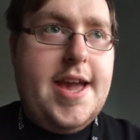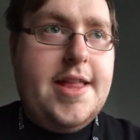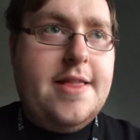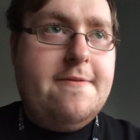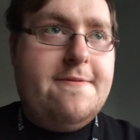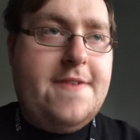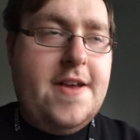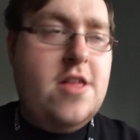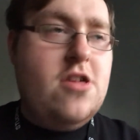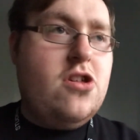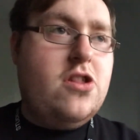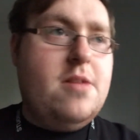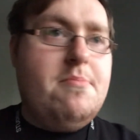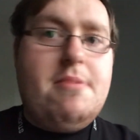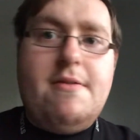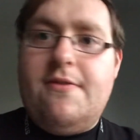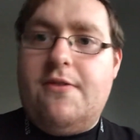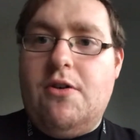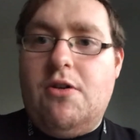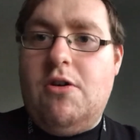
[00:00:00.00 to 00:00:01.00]
Finchley
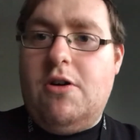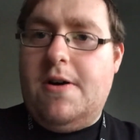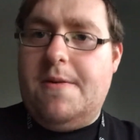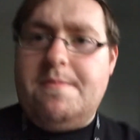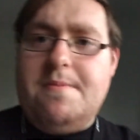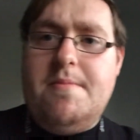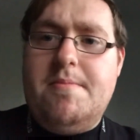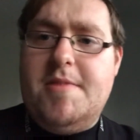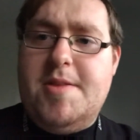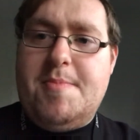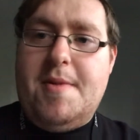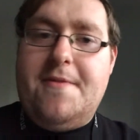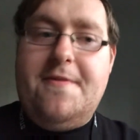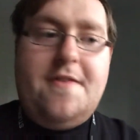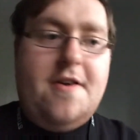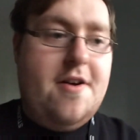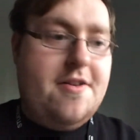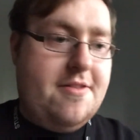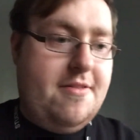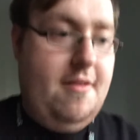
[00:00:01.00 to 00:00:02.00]
before. It's my
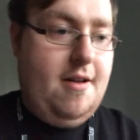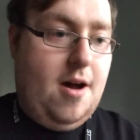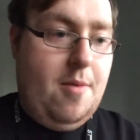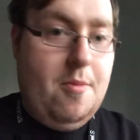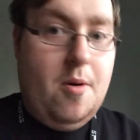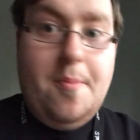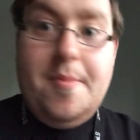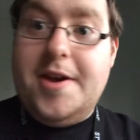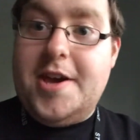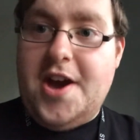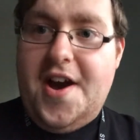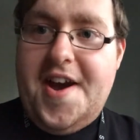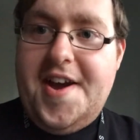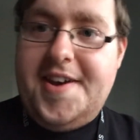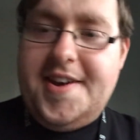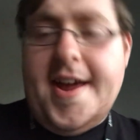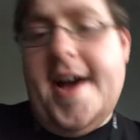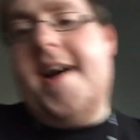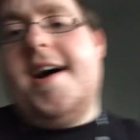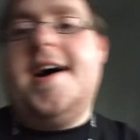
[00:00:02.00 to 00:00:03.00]
first time I'll be going
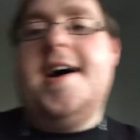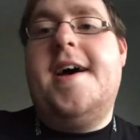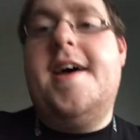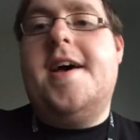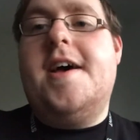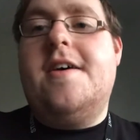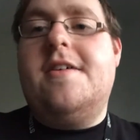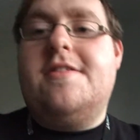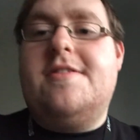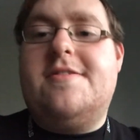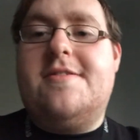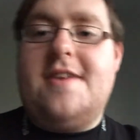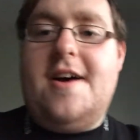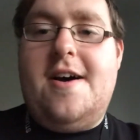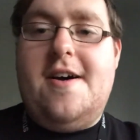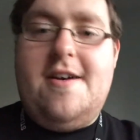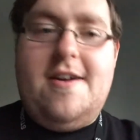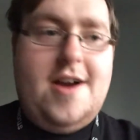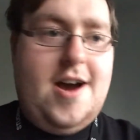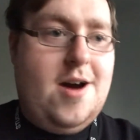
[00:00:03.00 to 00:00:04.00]
there. So
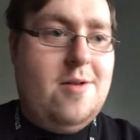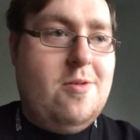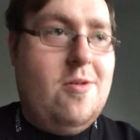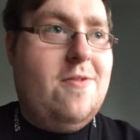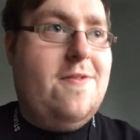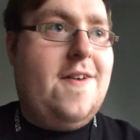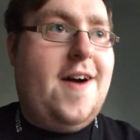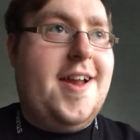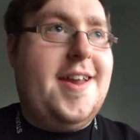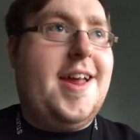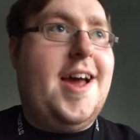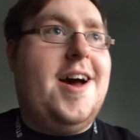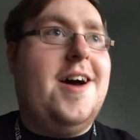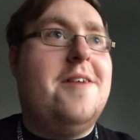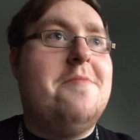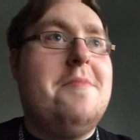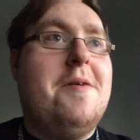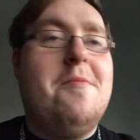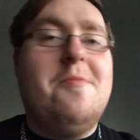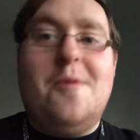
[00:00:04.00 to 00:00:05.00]
I will find out,
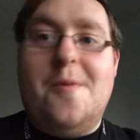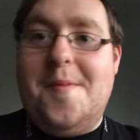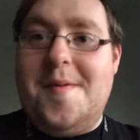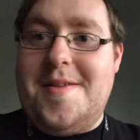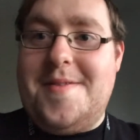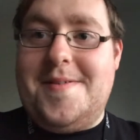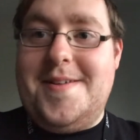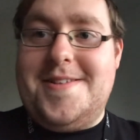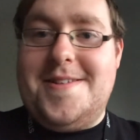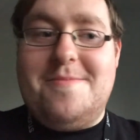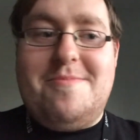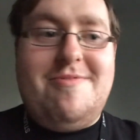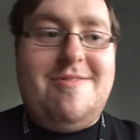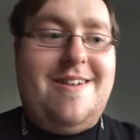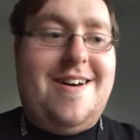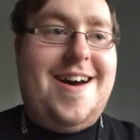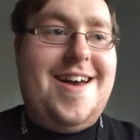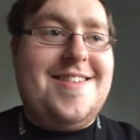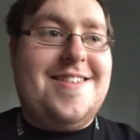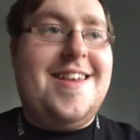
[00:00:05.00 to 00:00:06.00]
and mum will be
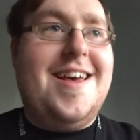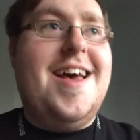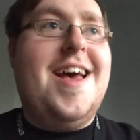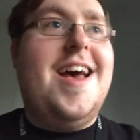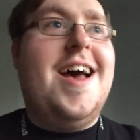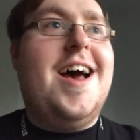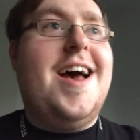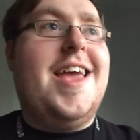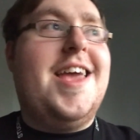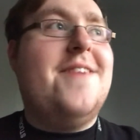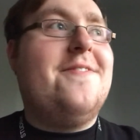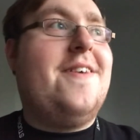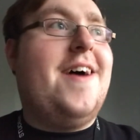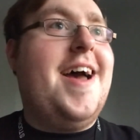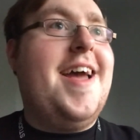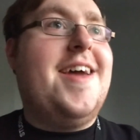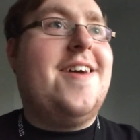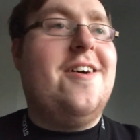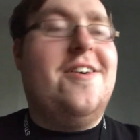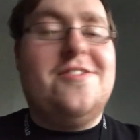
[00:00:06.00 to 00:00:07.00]
surprised if
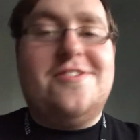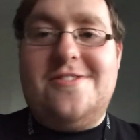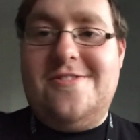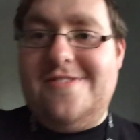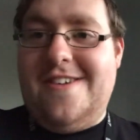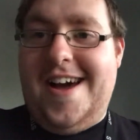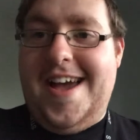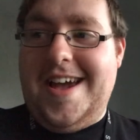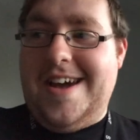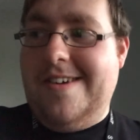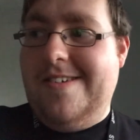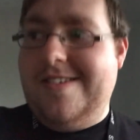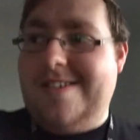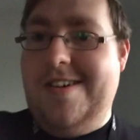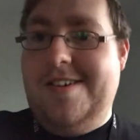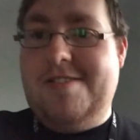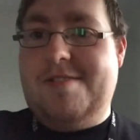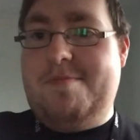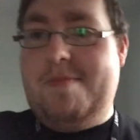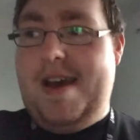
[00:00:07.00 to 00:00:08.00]
I got a strike or
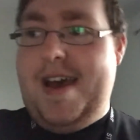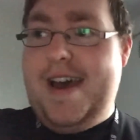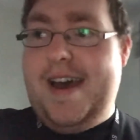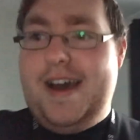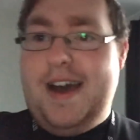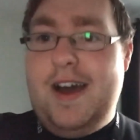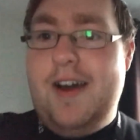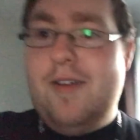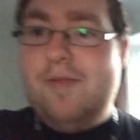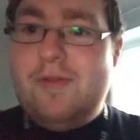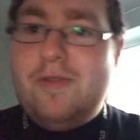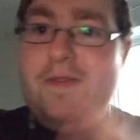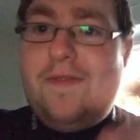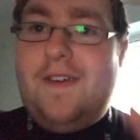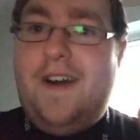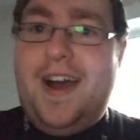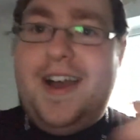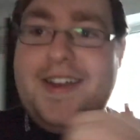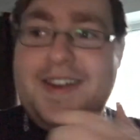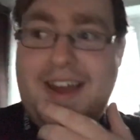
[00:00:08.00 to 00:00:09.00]
got a spare. We'll
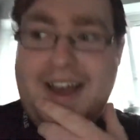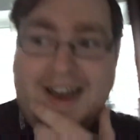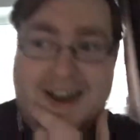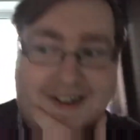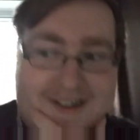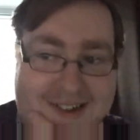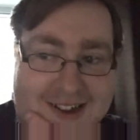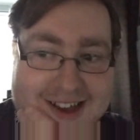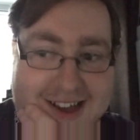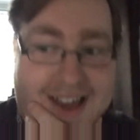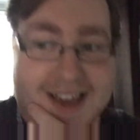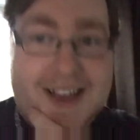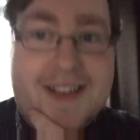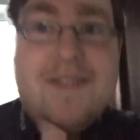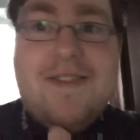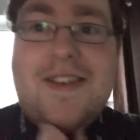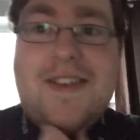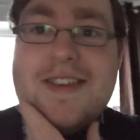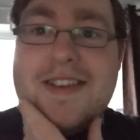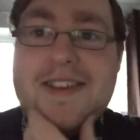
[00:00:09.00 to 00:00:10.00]
find out.
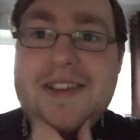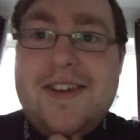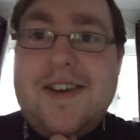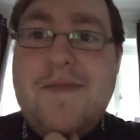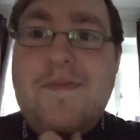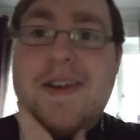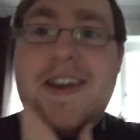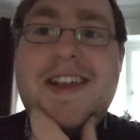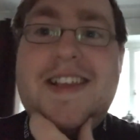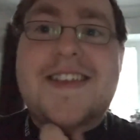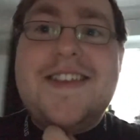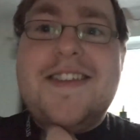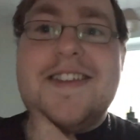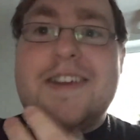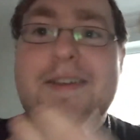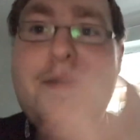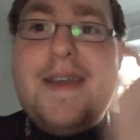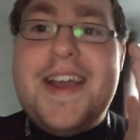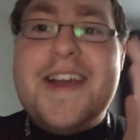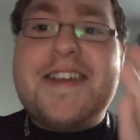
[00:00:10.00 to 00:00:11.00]
This could be
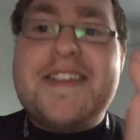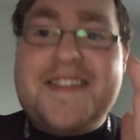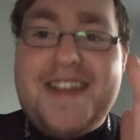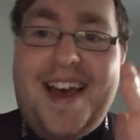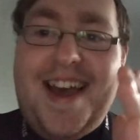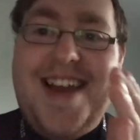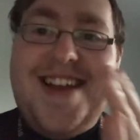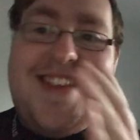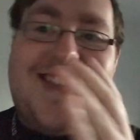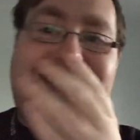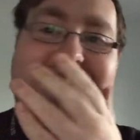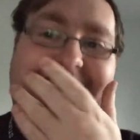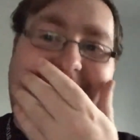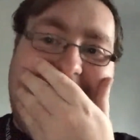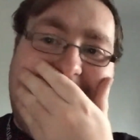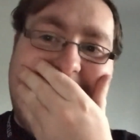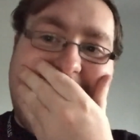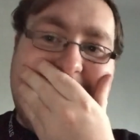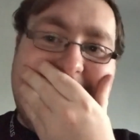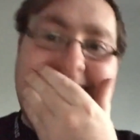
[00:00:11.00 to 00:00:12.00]

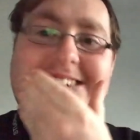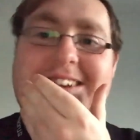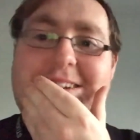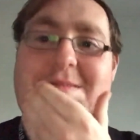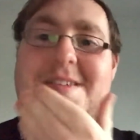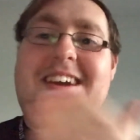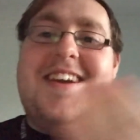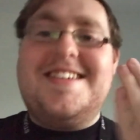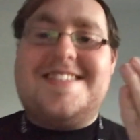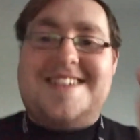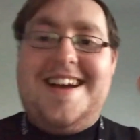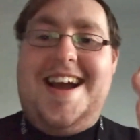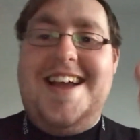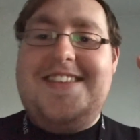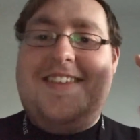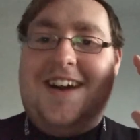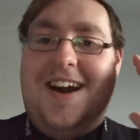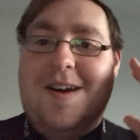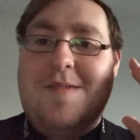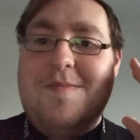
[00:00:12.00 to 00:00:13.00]
exciting.
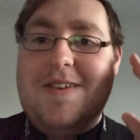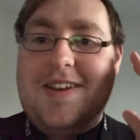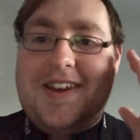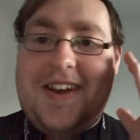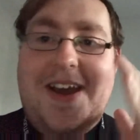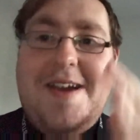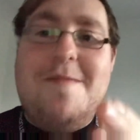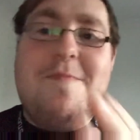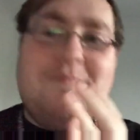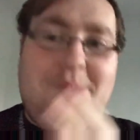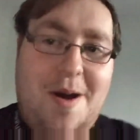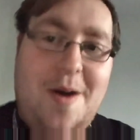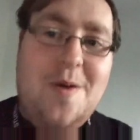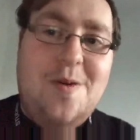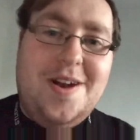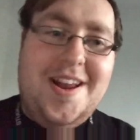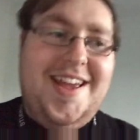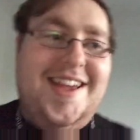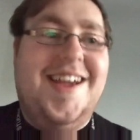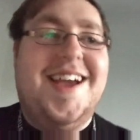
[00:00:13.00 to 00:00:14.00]
I'll be going
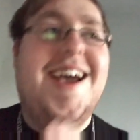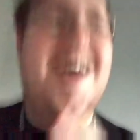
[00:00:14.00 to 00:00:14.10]
bowling